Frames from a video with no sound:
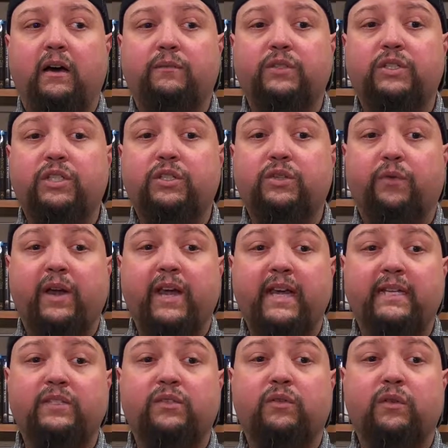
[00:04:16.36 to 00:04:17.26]

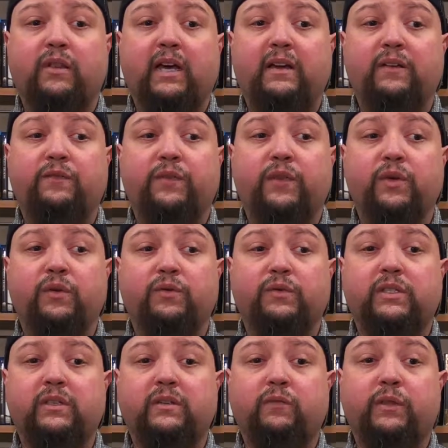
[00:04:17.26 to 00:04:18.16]
strands or a lot of
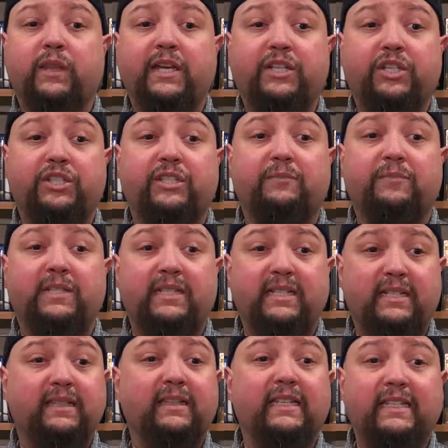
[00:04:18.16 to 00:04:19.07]
those relationships
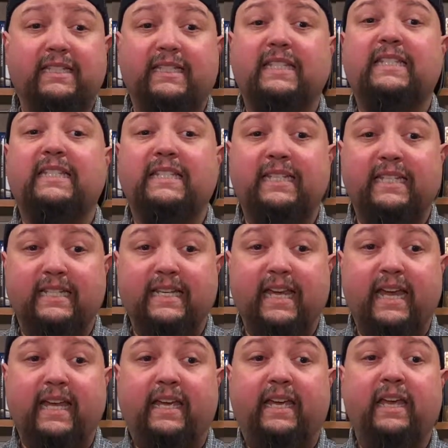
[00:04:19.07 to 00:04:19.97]
still exist
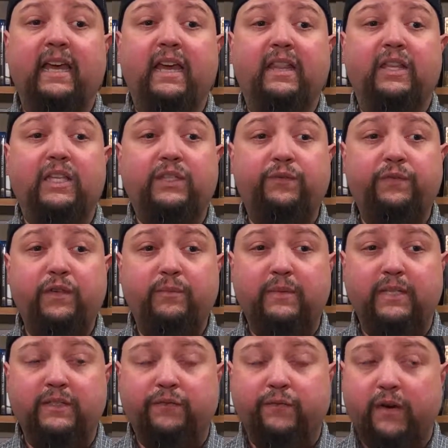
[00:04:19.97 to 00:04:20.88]
today. This
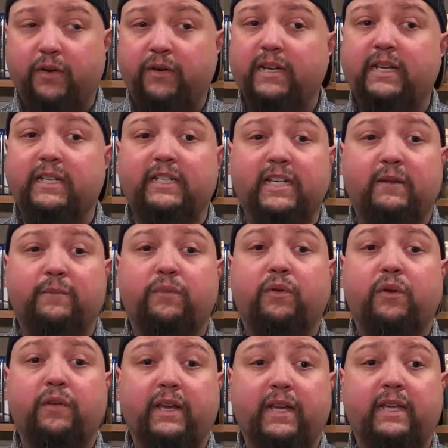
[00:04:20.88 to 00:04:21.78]
film is very
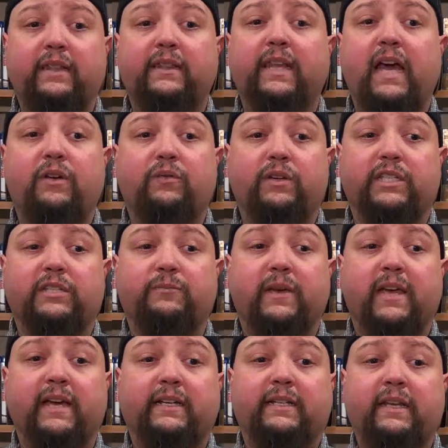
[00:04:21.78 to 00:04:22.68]
contemporary in that
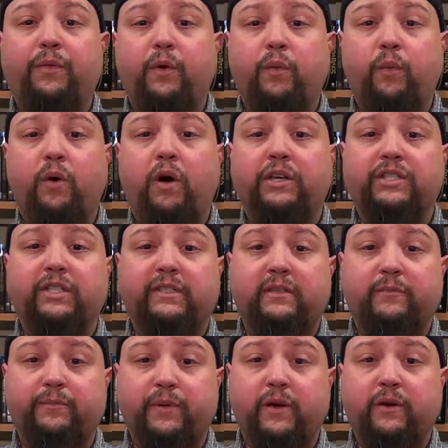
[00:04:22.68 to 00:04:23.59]
respect. The
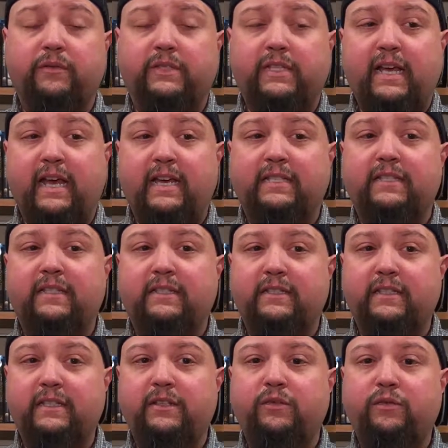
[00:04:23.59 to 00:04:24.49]
Washington Post has to
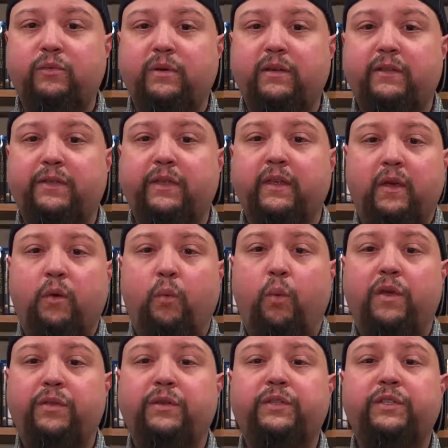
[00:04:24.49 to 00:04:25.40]
deal with
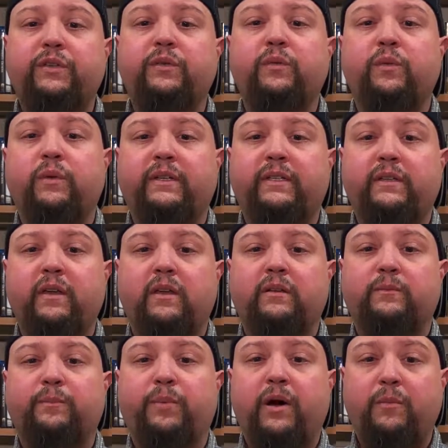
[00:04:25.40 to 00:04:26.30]
whether to
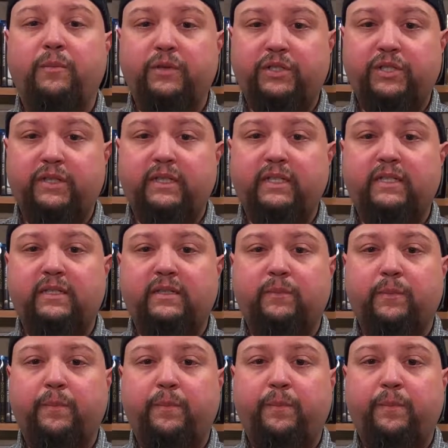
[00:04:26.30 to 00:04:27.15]
publish these